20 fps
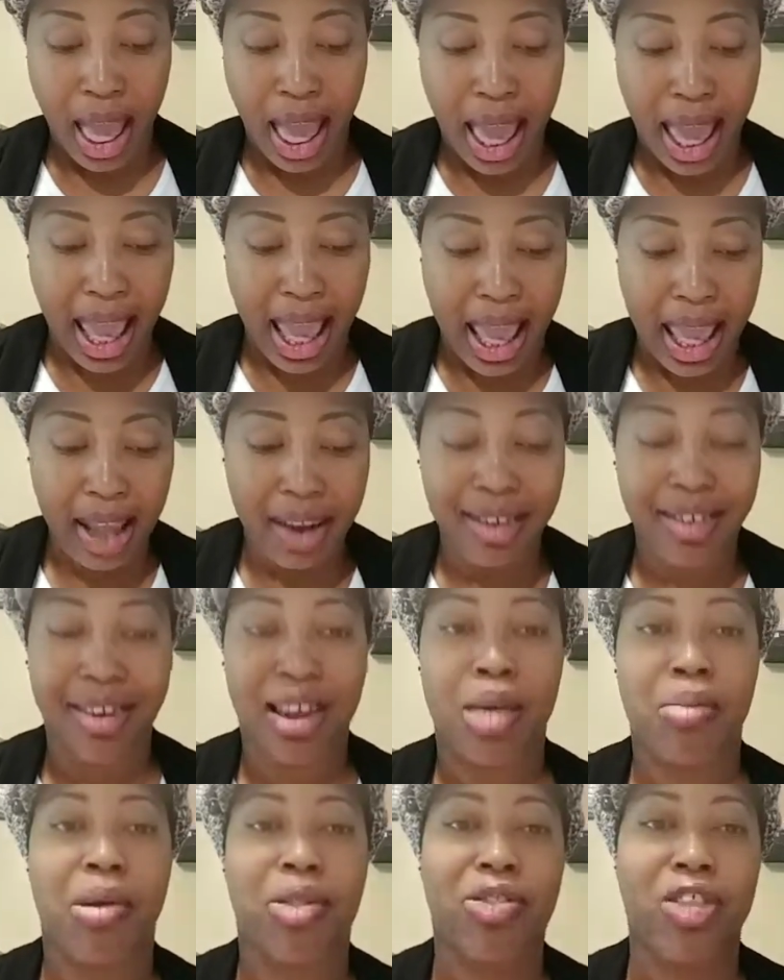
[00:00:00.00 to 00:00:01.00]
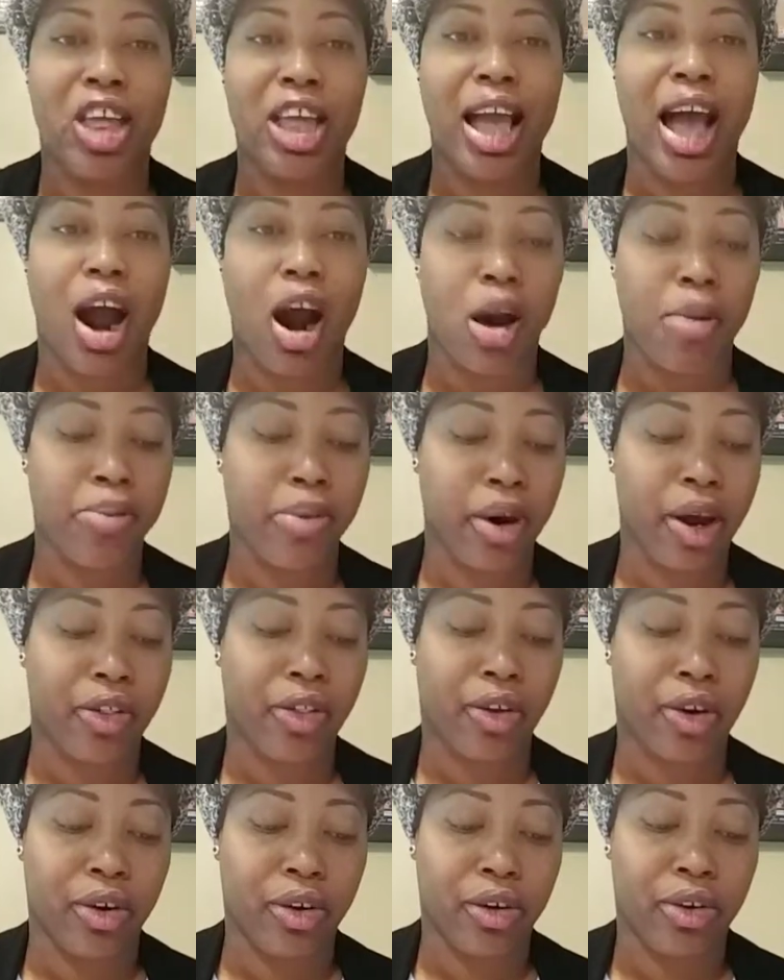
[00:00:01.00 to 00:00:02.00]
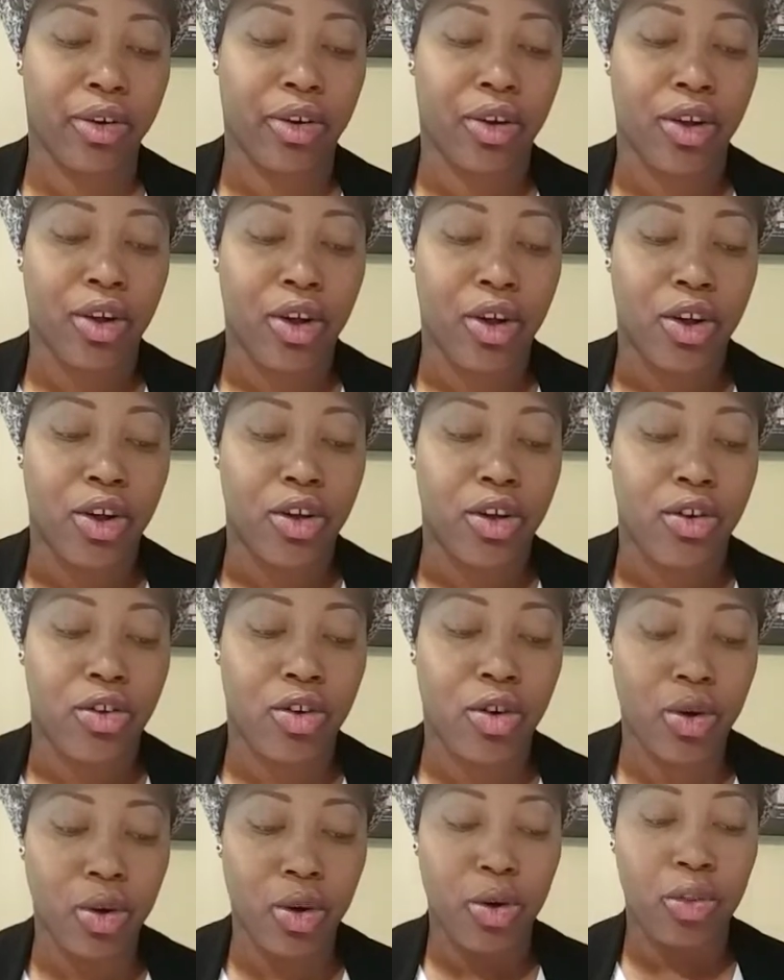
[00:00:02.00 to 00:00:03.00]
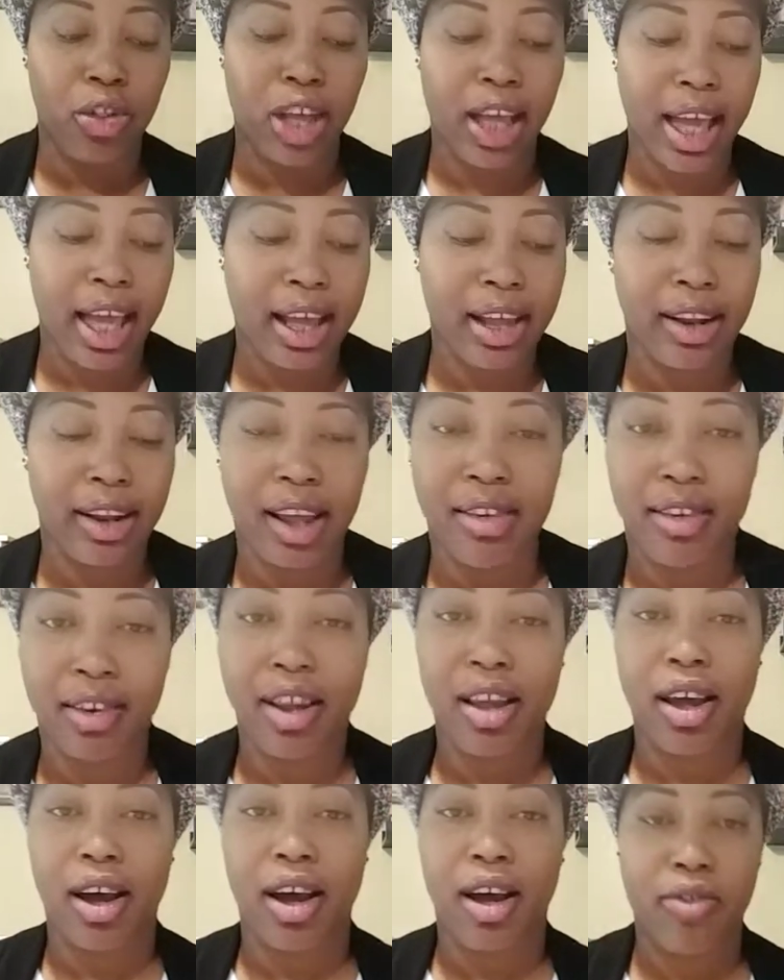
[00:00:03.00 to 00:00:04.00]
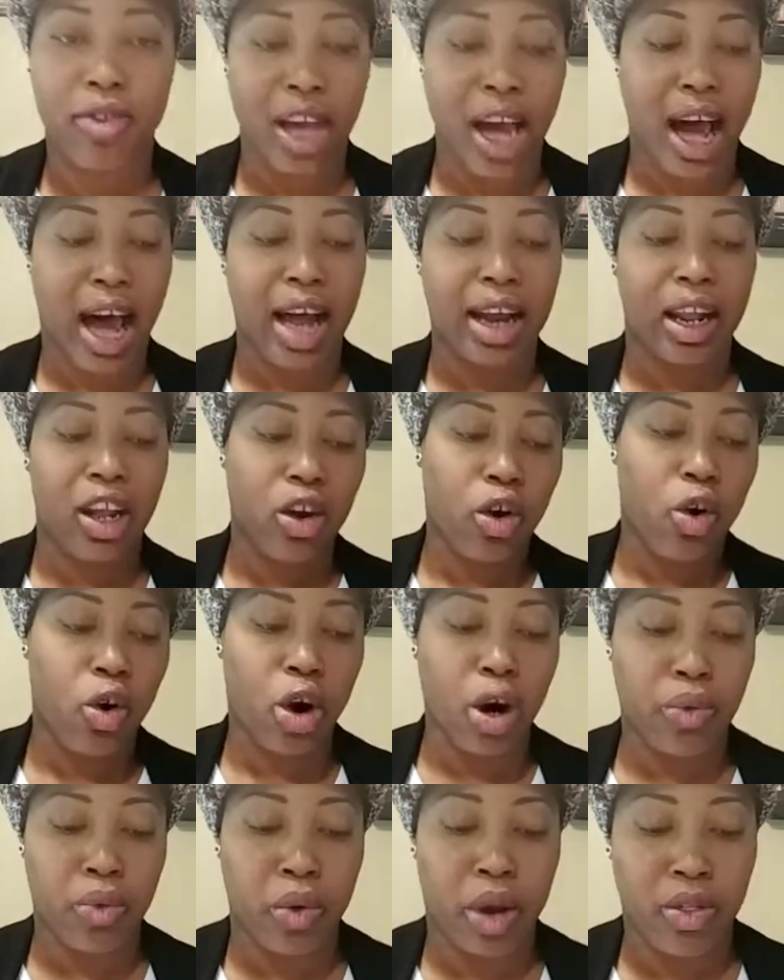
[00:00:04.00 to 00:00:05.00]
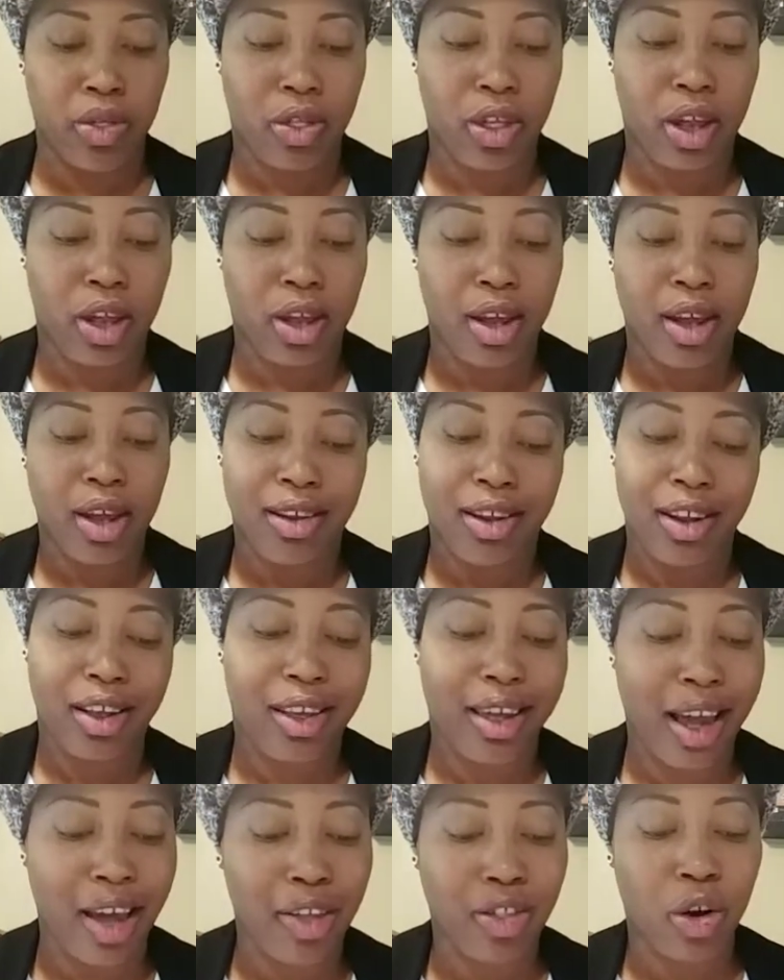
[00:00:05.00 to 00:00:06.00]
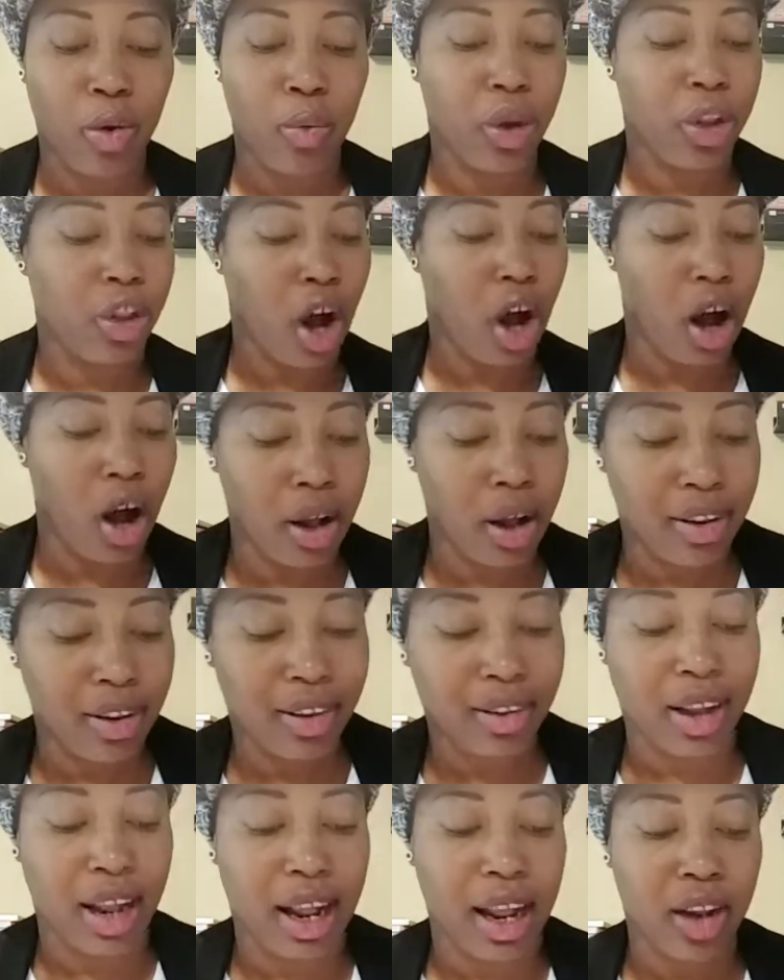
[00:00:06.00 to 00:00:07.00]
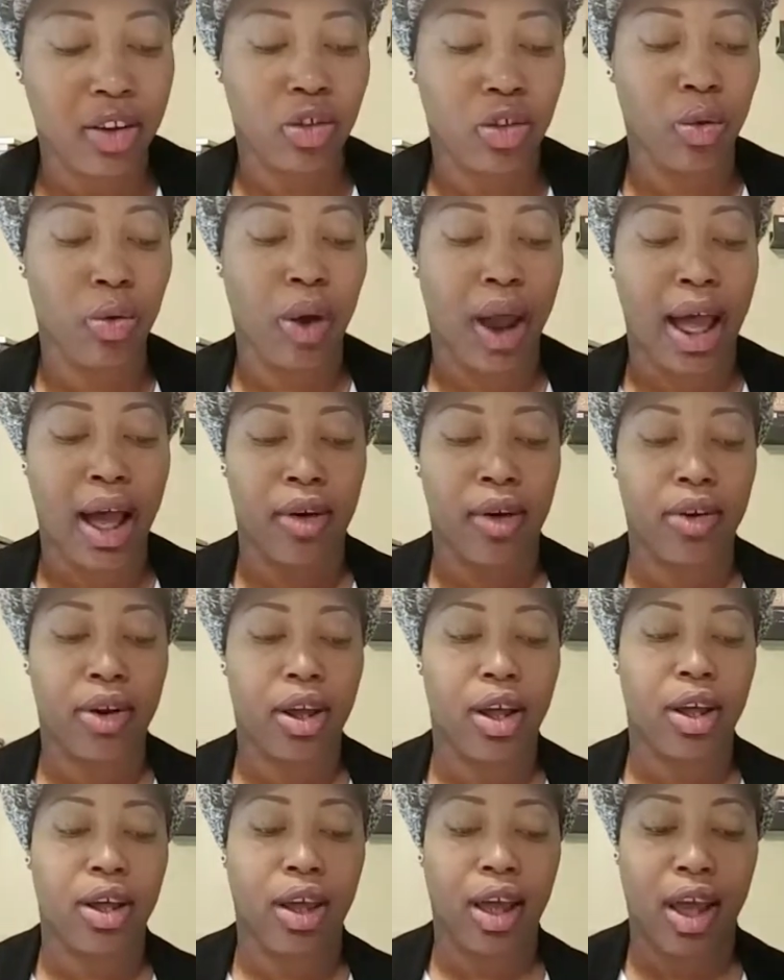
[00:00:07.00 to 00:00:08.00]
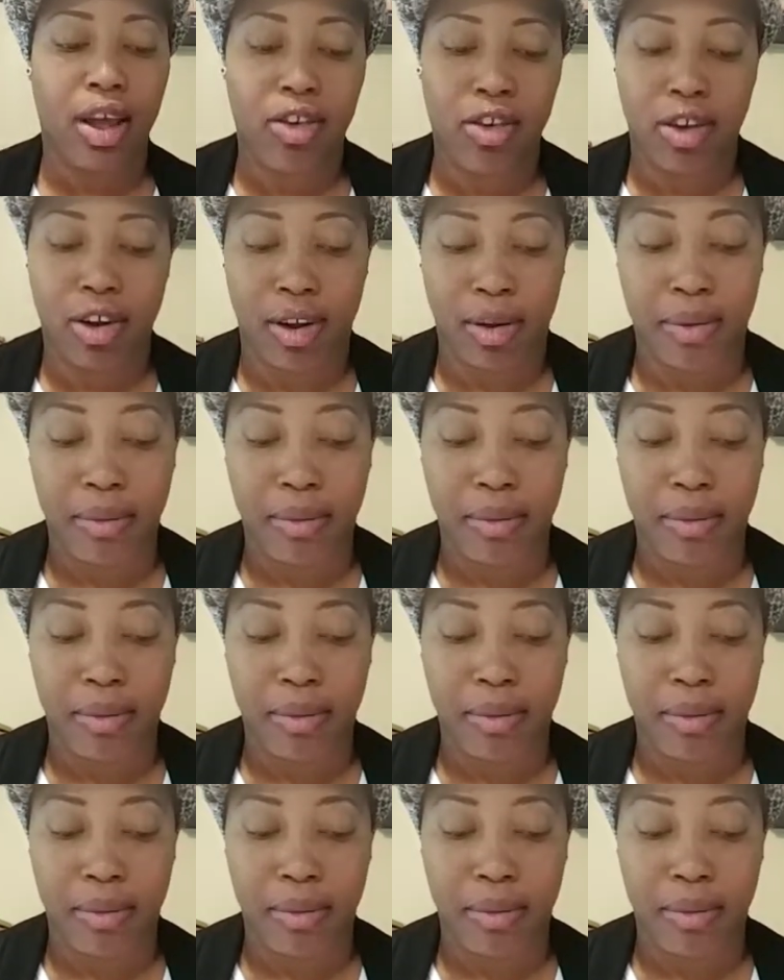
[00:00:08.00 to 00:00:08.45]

and Timothy, our brother, to the ecclesia of God in Corinth, together with all the saints throughout Achaia.